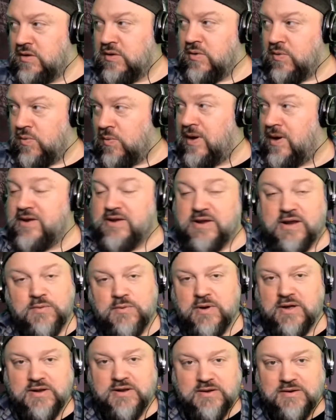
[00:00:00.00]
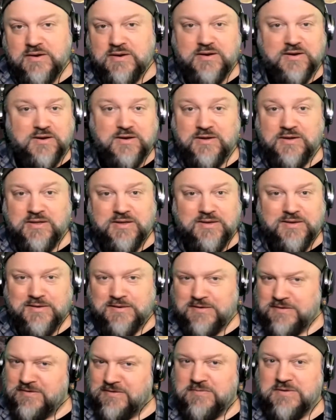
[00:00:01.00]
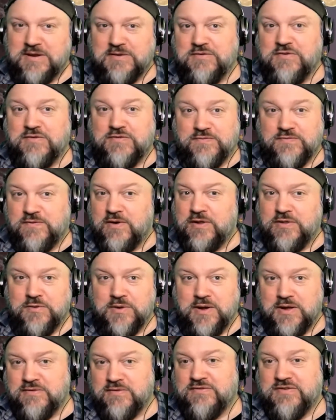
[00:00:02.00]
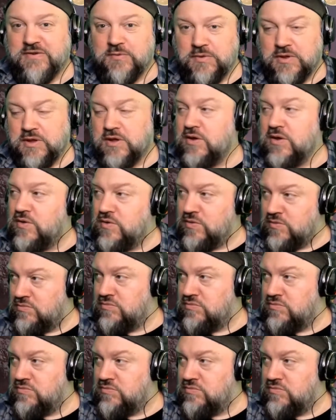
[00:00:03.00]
Why did I write it? Again, sometimes you just follow out and see where they go.